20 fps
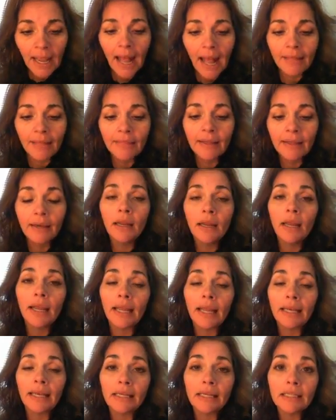And then
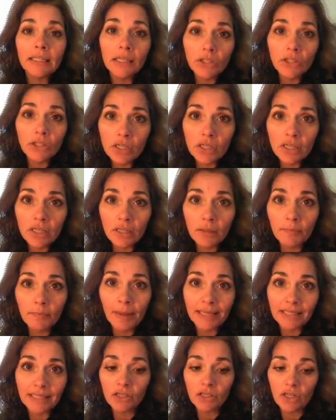in addition to the
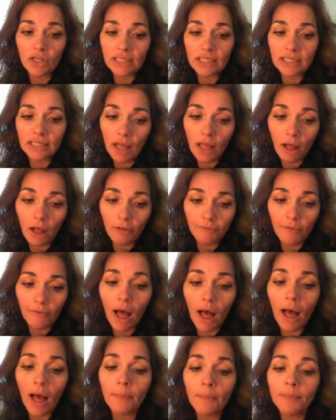message itself,
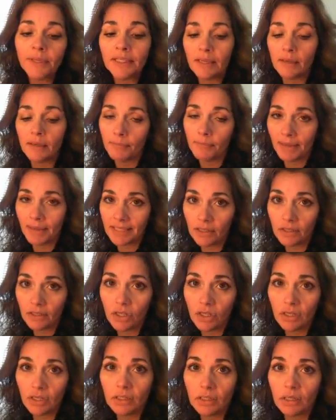opposite
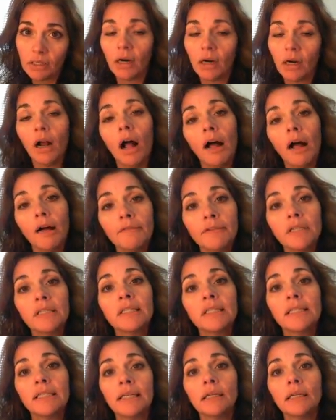messages are
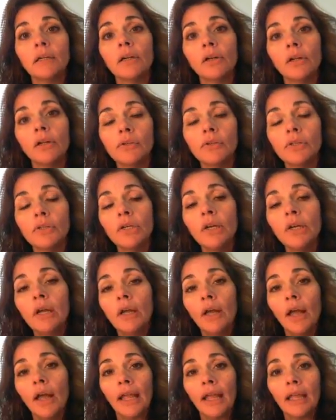often signaled
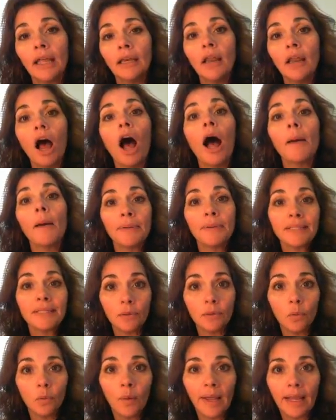in
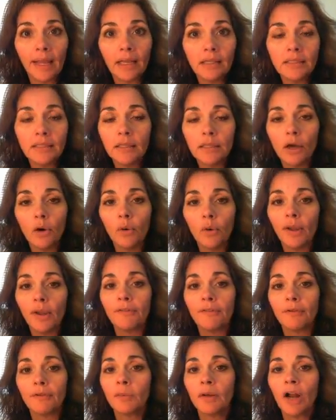opposite ways. So
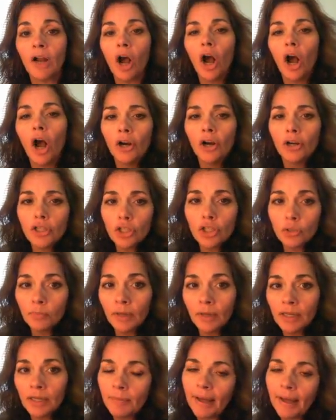if I'm going to arch
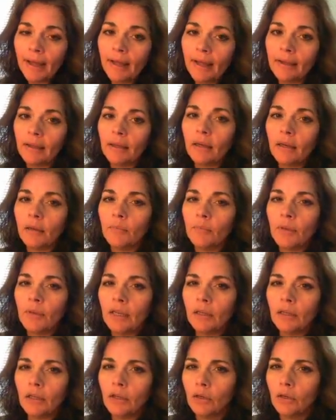my back and I'm
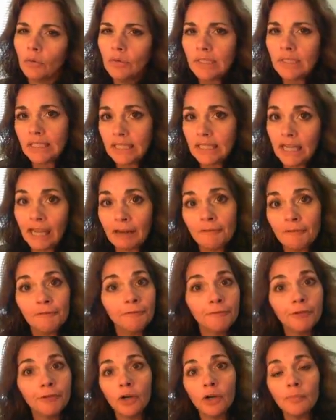going to, stand
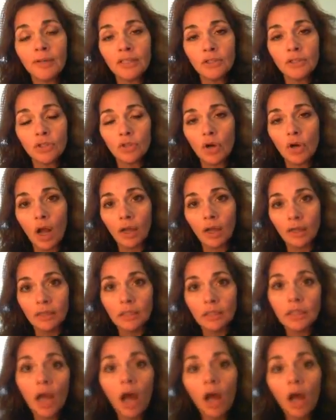firm and strong
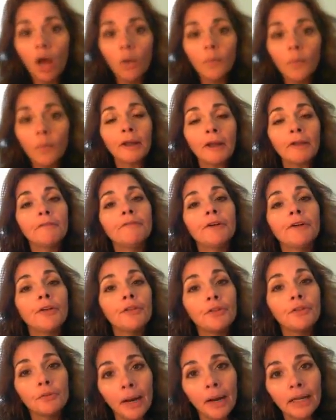and tall when I
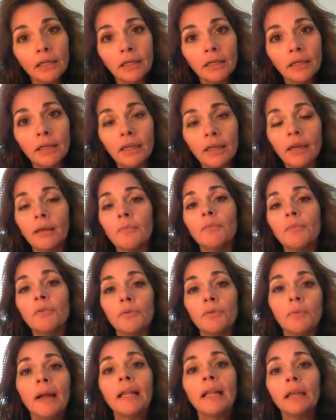feel threatened, and I'm
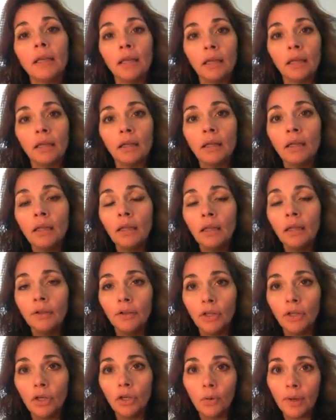threatening,
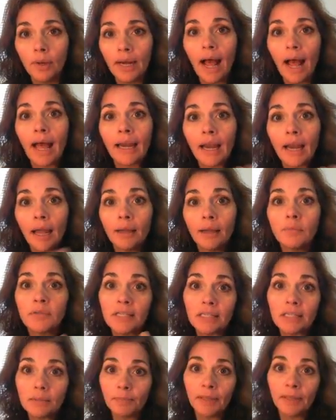and I'm
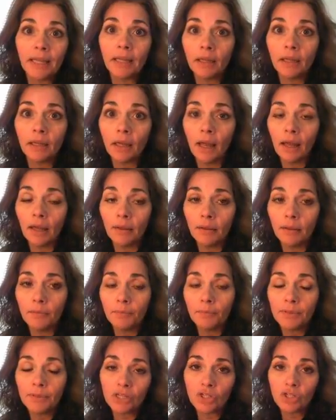displaying a
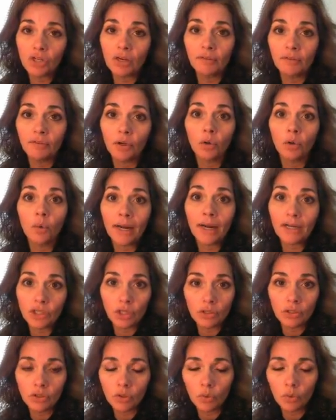position of
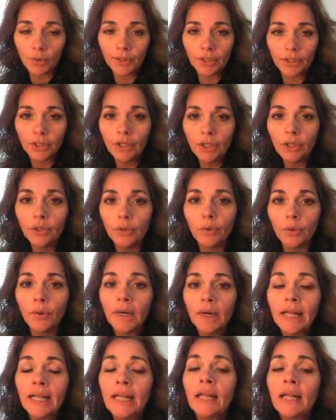aggression toward
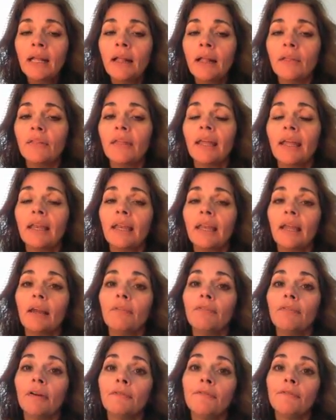you, then
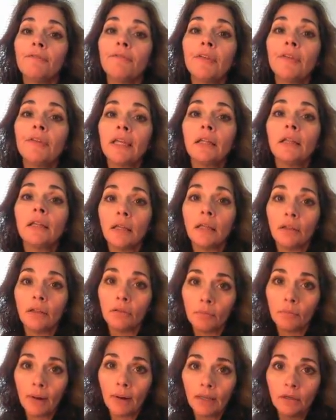if I'm feeling
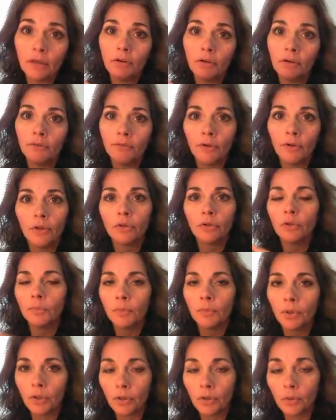threatened or
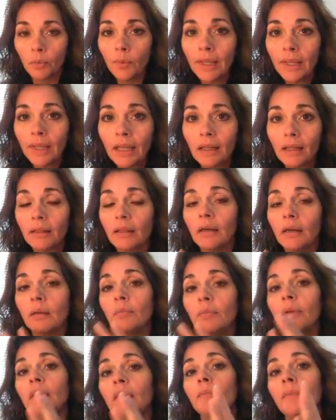vulnerable or weak, then
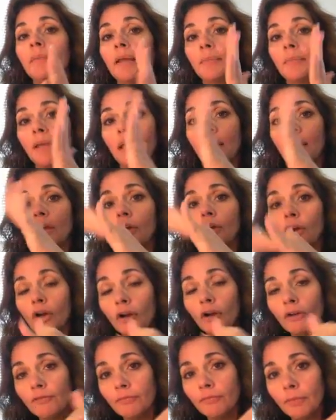I'm going to maybe
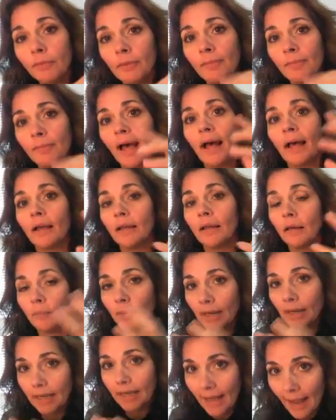curve my back and I'm
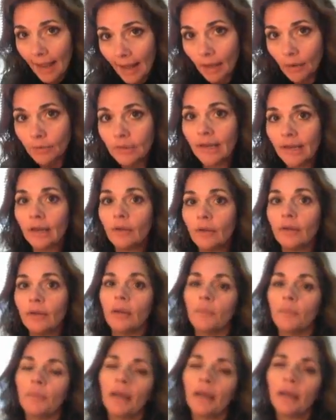going to cow down,
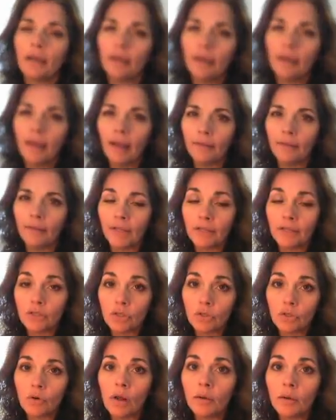and I'm not going to have that
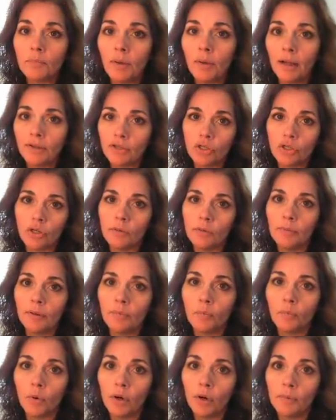strong posture, but
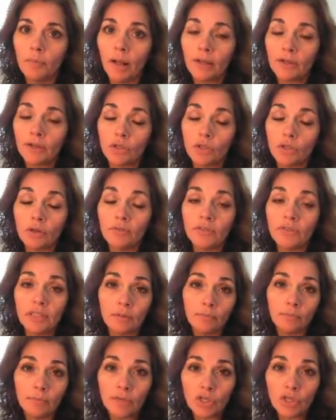more a posture of
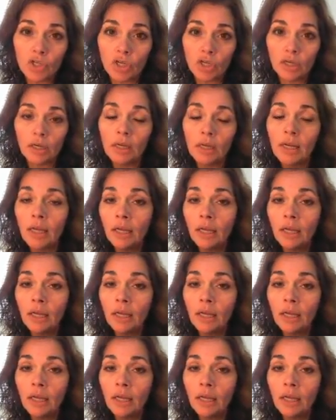submission.